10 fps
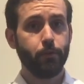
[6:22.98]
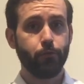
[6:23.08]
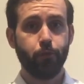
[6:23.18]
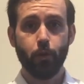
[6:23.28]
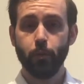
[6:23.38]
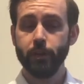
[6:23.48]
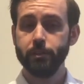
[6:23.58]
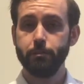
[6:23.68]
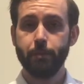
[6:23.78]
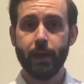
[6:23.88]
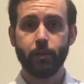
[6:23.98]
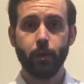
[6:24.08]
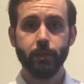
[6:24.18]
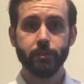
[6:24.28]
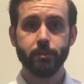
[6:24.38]
front waist, back
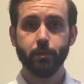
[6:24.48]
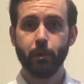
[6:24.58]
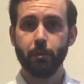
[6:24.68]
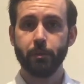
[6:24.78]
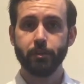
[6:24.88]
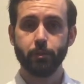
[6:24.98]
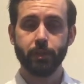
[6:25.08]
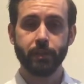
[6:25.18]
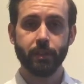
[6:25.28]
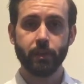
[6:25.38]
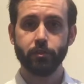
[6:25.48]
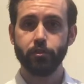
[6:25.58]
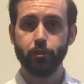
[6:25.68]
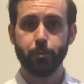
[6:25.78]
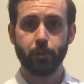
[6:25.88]
waist, we want to make sure we get that
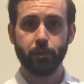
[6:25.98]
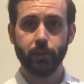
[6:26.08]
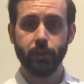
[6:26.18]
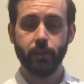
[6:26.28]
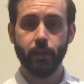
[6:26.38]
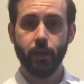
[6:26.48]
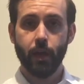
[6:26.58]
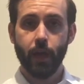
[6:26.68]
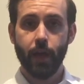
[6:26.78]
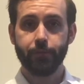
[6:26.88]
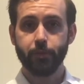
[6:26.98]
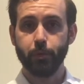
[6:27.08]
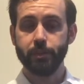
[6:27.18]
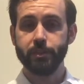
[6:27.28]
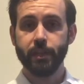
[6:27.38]
super clean after
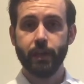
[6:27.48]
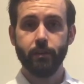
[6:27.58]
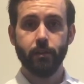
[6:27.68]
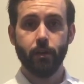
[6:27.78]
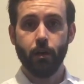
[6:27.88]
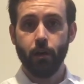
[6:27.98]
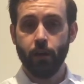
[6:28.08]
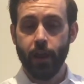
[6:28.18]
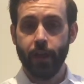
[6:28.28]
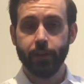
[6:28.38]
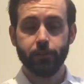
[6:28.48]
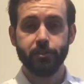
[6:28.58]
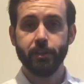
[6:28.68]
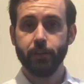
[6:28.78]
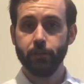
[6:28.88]
we set our anchor
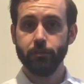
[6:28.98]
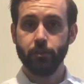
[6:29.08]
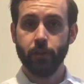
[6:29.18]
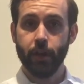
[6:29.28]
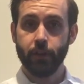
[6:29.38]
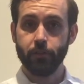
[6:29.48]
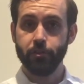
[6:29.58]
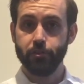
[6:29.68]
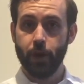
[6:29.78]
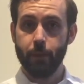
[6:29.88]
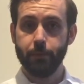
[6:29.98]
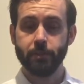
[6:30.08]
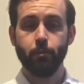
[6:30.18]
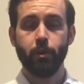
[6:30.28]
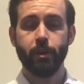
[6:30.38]
stickers or anchor strap, as
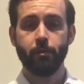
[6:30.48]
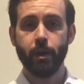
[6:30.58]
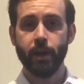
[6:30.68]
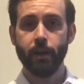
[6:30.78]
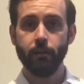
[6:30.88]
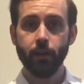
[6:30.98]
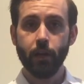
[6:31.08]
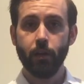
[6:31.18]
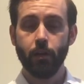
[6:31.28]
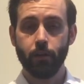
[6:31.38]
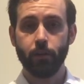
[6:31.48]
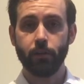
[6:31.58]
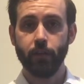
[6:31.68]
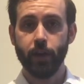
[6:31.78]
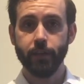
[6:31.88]
I'm wearing right now, on our
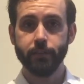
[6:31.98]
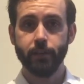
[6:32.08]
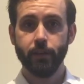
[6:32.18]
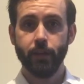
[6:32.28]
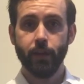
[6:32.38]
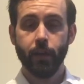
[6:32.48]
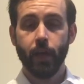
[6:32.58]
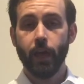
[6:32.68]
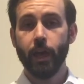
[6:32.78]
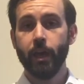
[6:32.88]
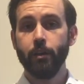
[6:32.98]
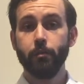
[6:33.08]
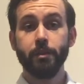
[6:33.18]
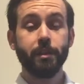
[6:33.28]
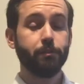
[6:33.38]
client. And
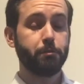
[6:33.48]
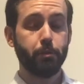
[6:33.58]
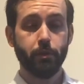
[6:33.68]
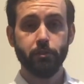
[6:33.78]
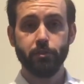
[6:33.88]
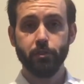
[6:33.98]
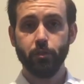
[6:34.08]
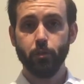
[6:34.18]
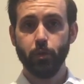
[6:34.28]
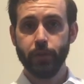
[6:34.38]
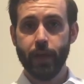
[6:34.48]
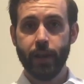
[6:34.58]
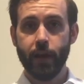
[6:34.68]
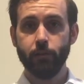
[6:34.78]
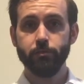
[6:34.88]
the difference between those two will net
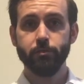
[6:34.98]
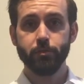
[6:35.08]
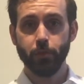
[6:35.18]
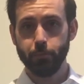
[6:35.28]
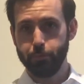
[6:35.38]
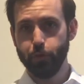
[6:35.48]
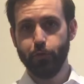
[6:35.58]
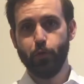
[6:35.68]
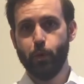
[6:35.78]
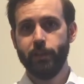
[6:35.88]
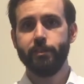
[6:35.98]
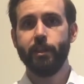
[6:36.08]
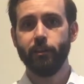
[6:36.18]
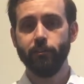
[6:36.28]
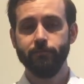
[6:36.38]
out to a beautiful waist
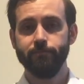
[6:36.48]
angle.